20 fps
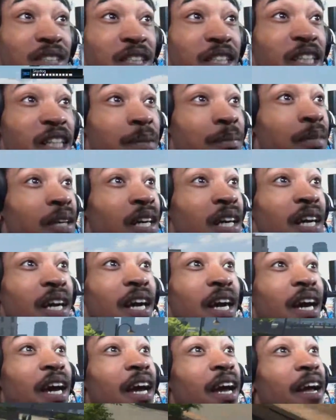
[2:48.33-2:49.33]
team
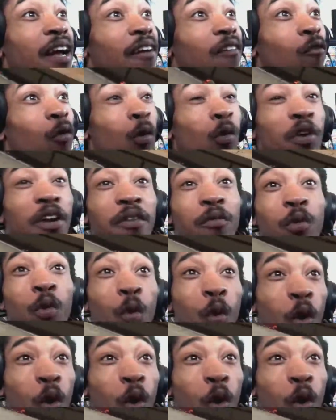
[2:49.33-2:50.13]
with who,